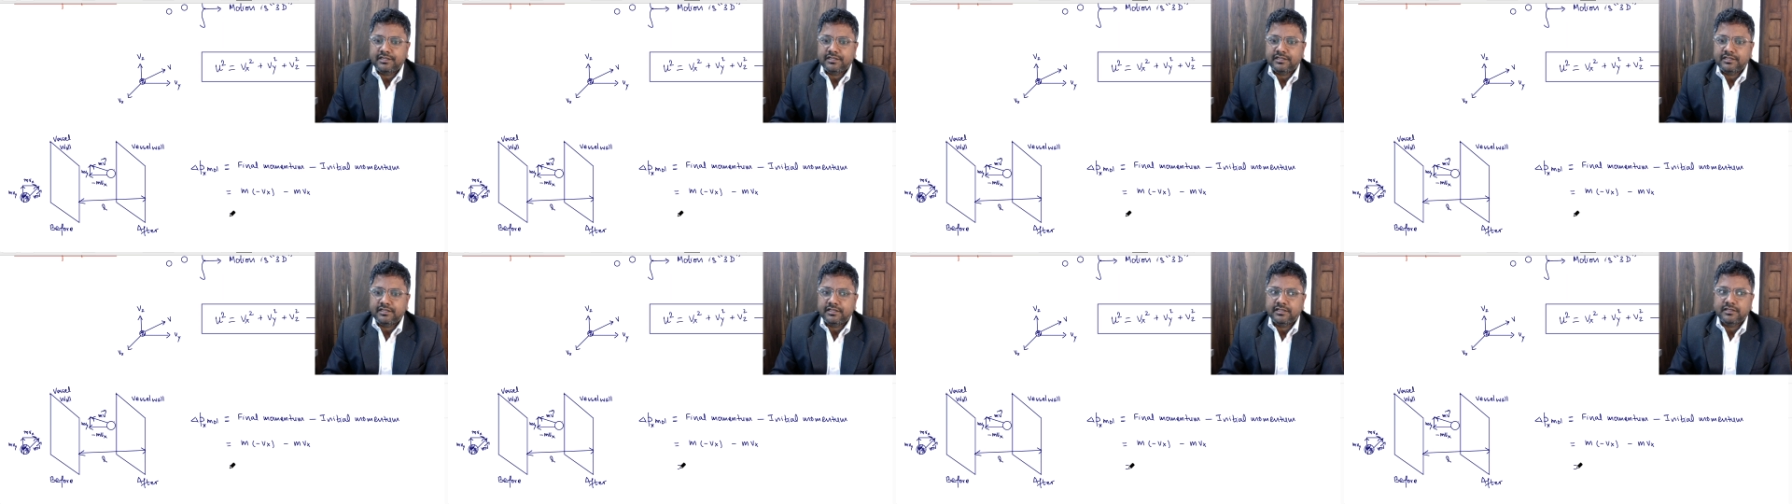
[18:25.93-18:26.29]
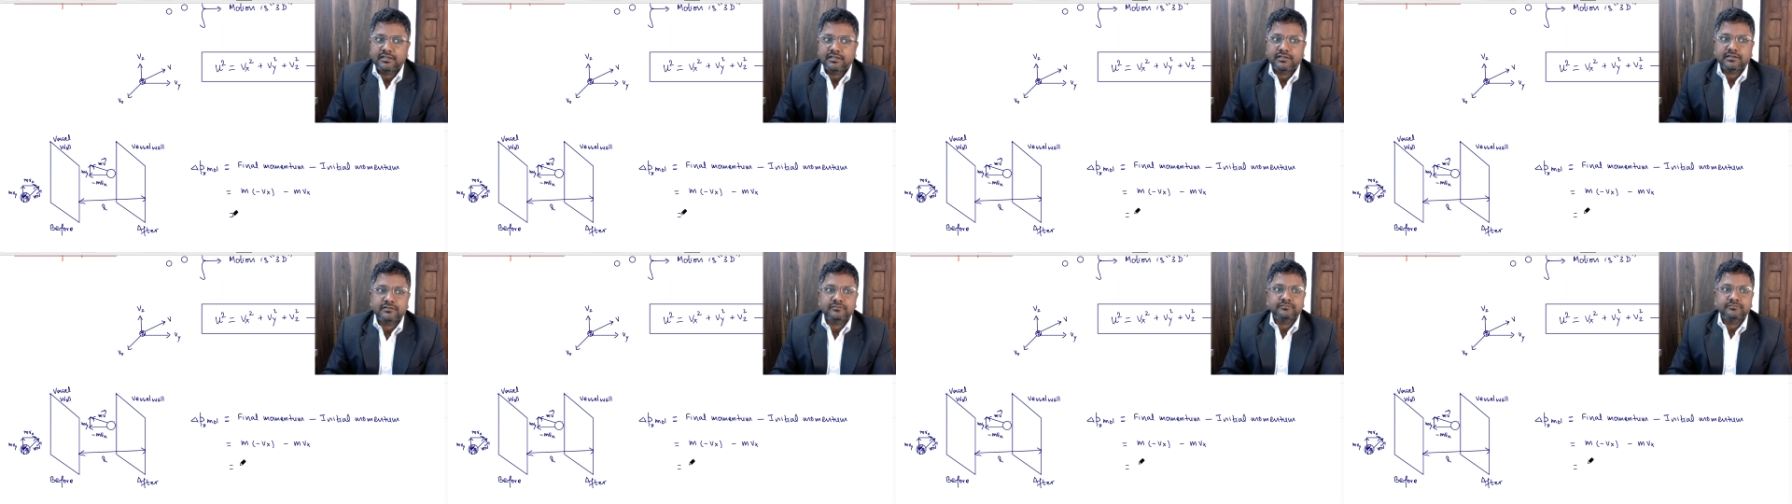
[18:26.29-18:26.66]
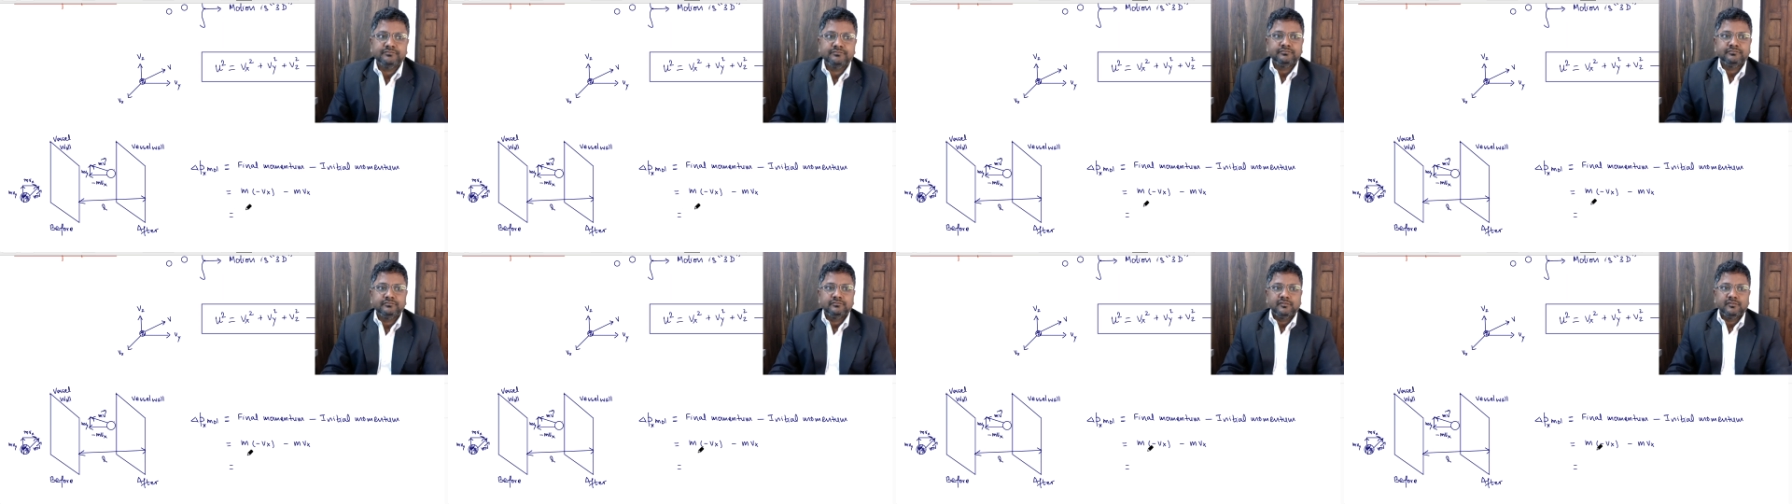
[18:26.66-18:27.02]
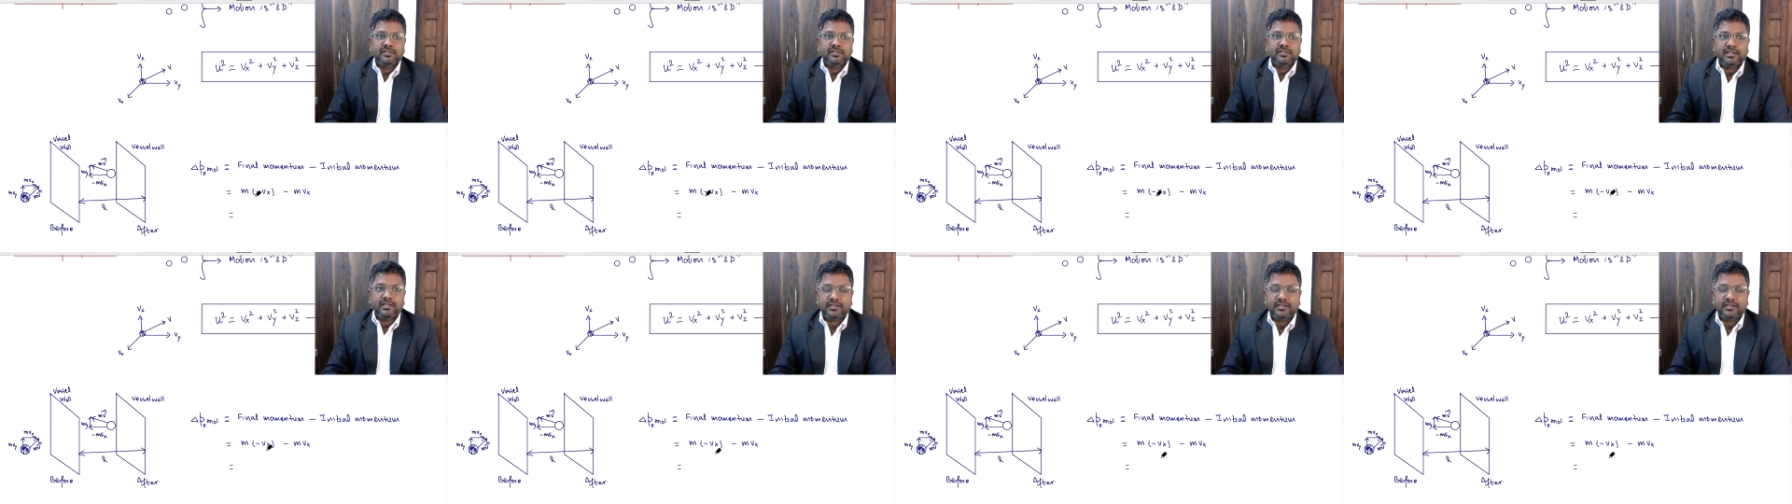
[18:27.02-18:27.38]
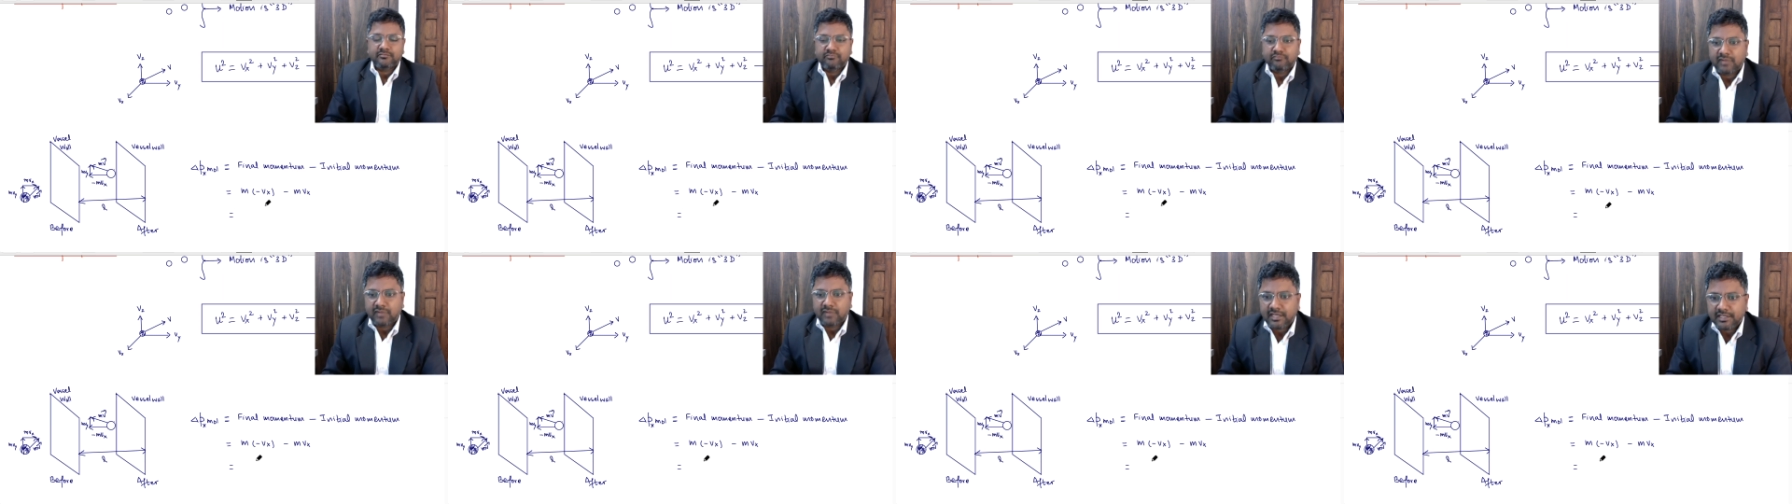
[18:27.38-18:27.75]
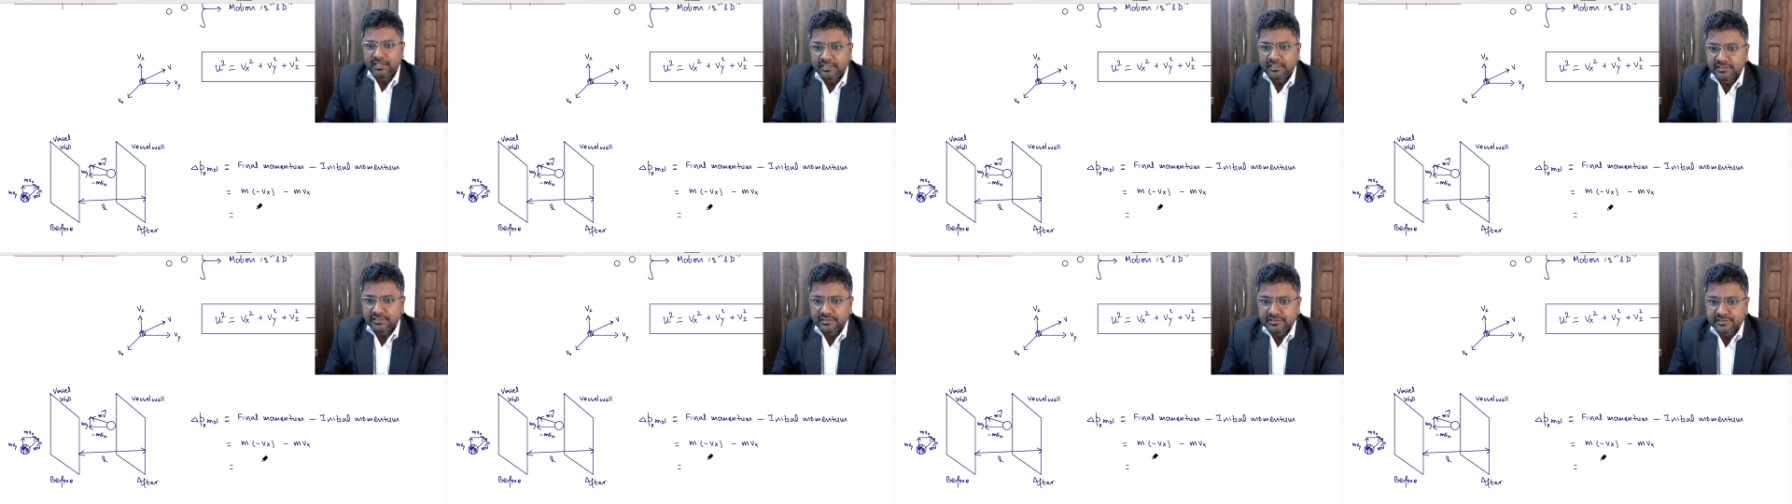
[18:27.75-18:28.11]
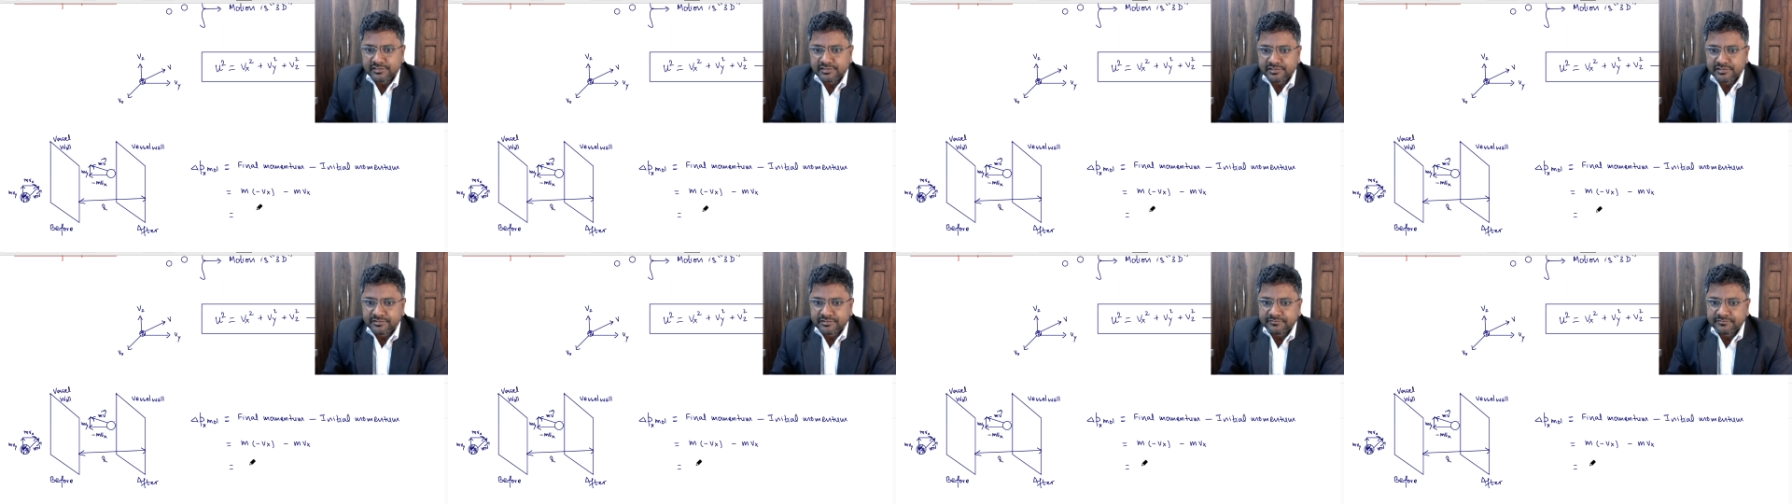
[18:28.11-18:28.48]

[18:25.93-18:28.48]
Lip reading: here, that minus